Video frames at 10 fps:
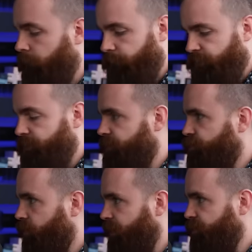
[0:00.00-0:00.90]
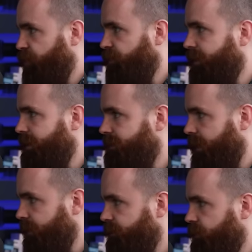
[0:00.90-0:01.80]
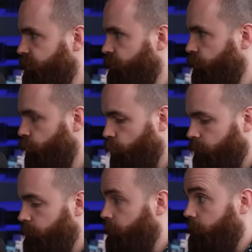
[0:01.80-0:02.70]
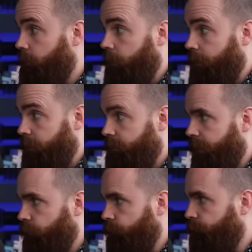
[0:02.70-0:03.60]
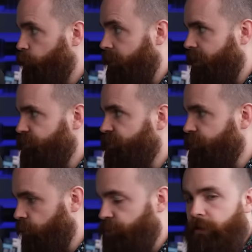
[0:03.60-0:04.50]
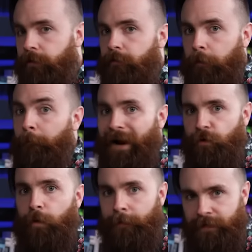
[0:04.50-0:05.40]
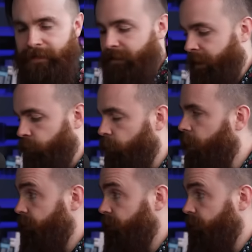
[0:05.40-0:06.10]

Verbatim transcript: But first, let's try changing the in text to in title. We can actually search by the website's title.